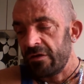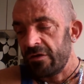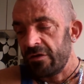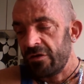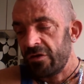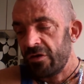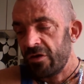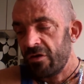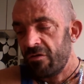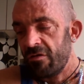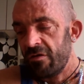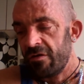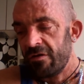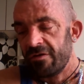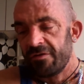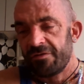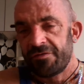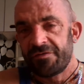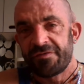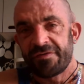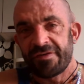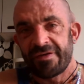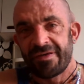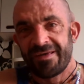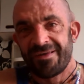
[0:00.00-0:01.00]

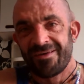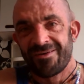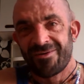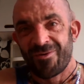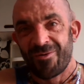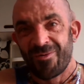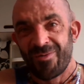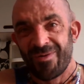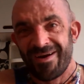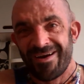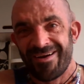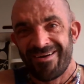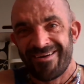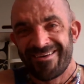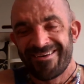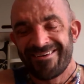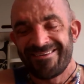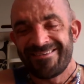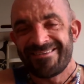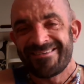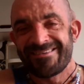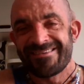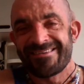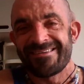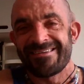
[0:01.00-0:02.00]
Uranus in
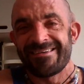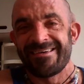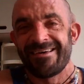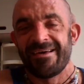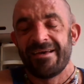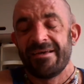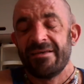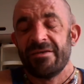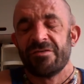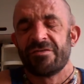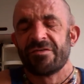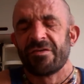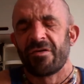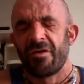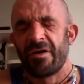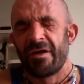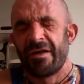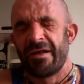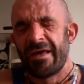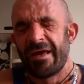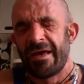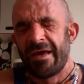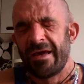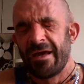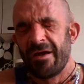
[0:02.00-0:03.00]
Aquarius, in
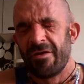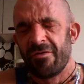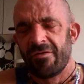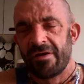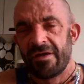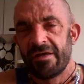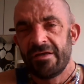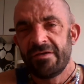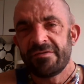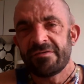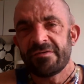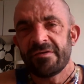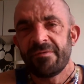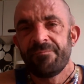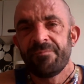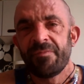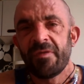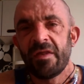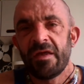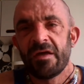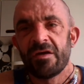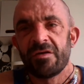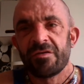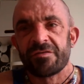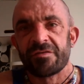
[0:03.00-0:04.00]
Aries.
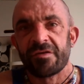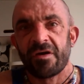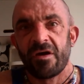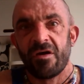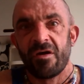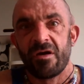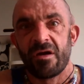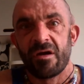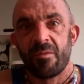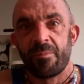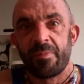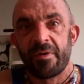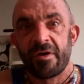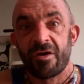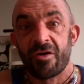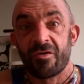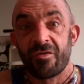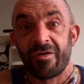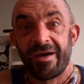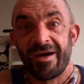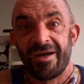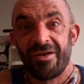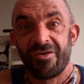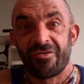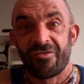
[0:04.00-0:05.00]
So it'll be a
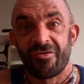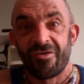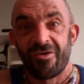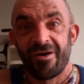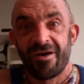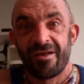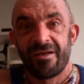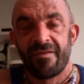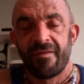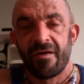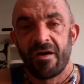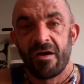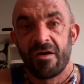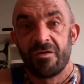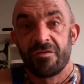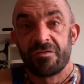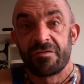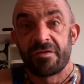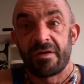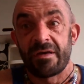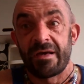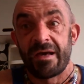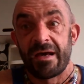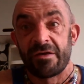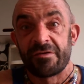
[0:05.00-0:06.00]
grand trine in
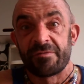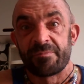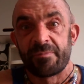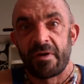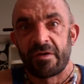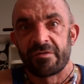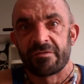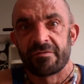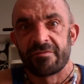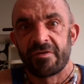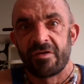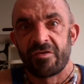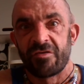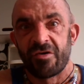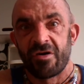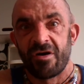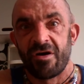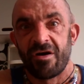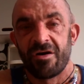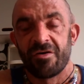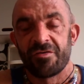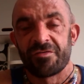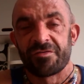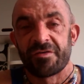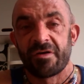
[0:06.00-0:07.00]
those aspects of your
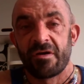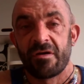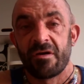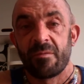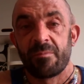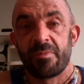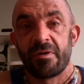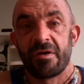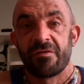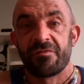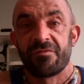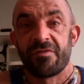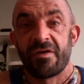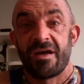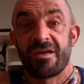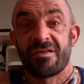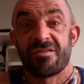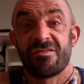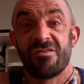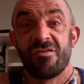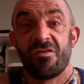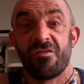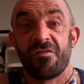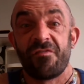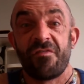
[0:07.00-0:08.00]
chart. So it'll be
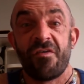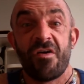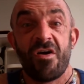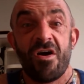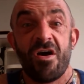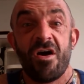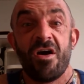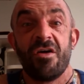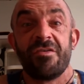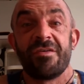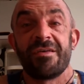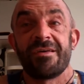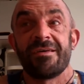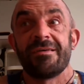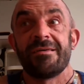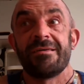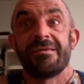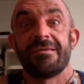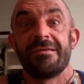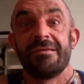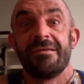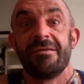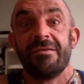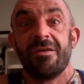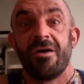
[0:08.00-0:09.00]
affecting your 3rd,
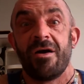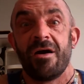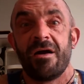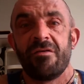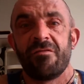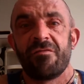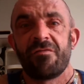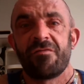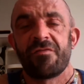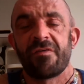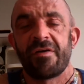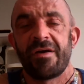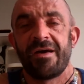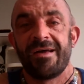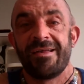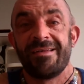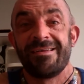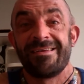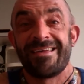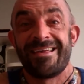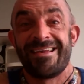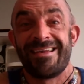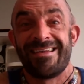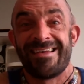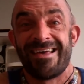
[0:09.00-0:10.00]
9th, and
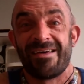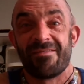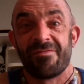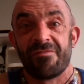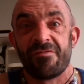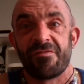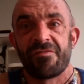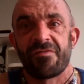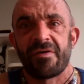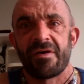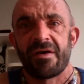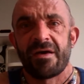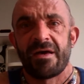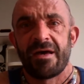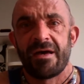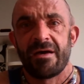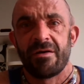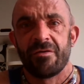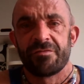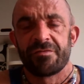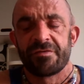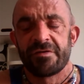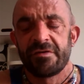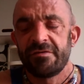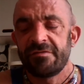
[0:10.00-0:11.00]
11th
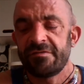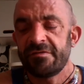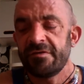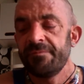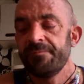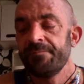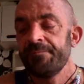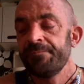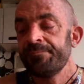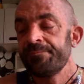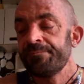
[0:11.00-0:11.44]
houses.